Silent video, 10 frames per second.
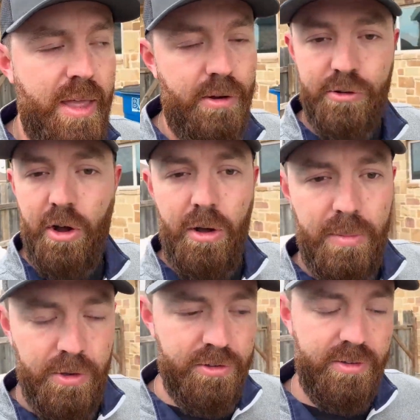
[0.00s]
There's
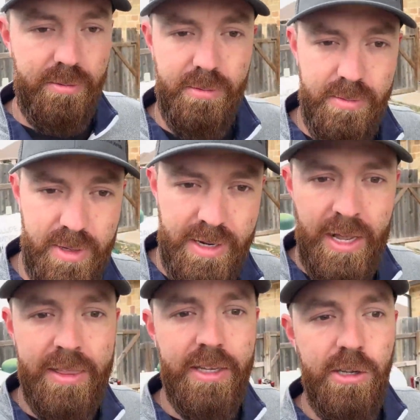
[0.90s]
almost
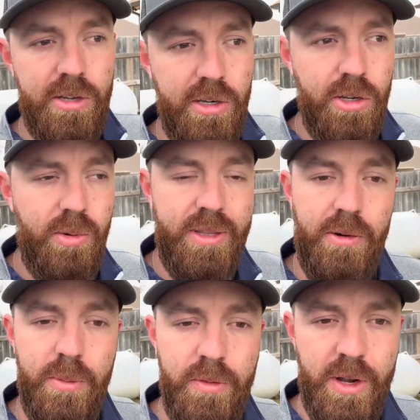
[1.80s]
nothing you can do
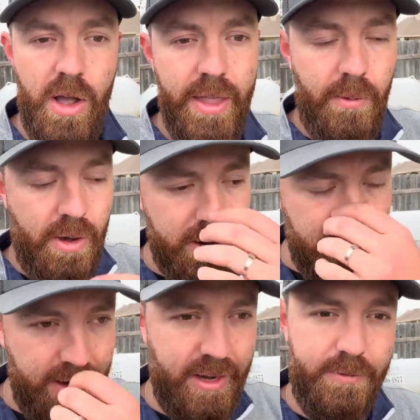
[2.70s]
without removing all that
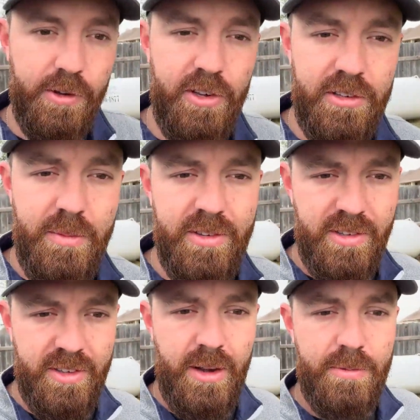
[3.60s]
water. And if your system
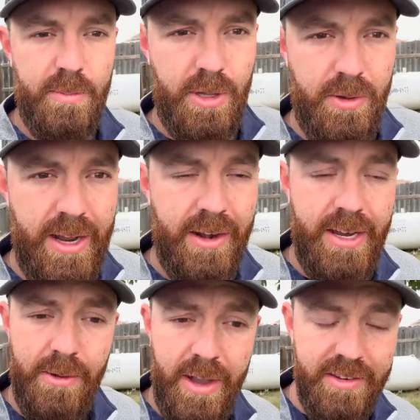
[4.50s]
isn't set up to blow it out
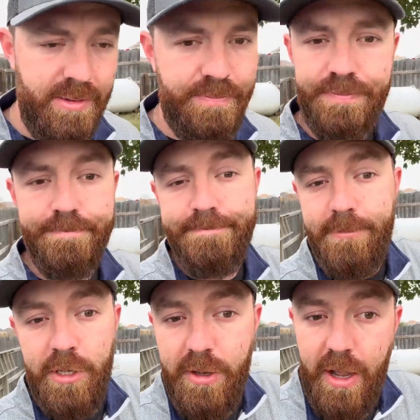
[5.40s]
anyways,
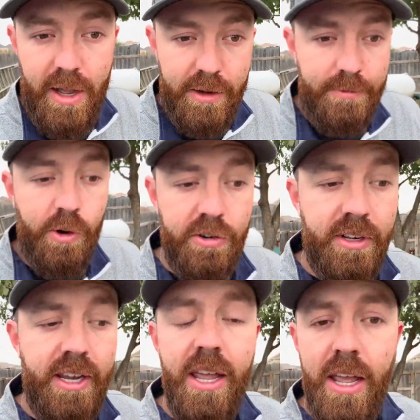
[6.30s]

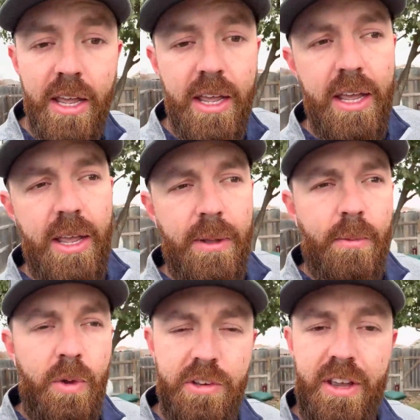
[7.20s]
unfortunately,
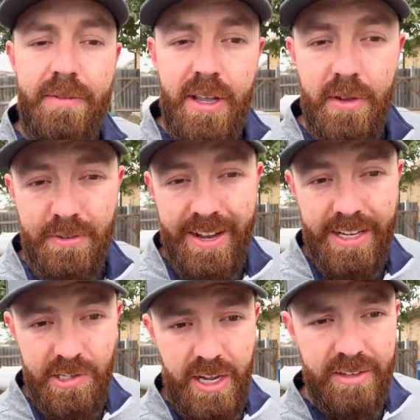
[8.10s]
we just have to give you a
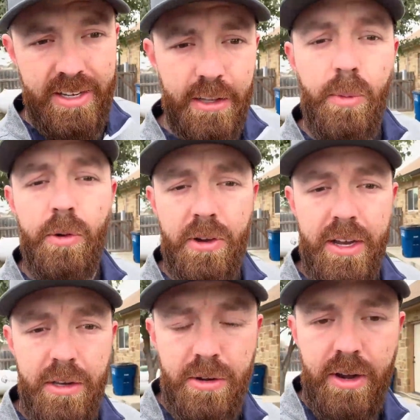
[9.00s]
fighting chance. And that's what we're
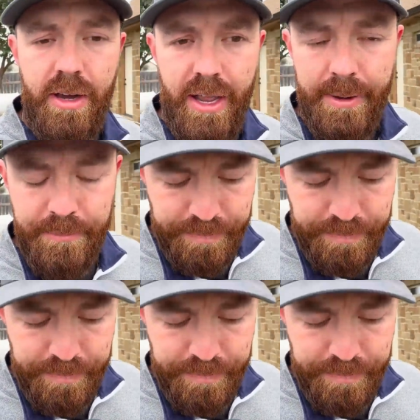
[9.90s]
trying to do here today.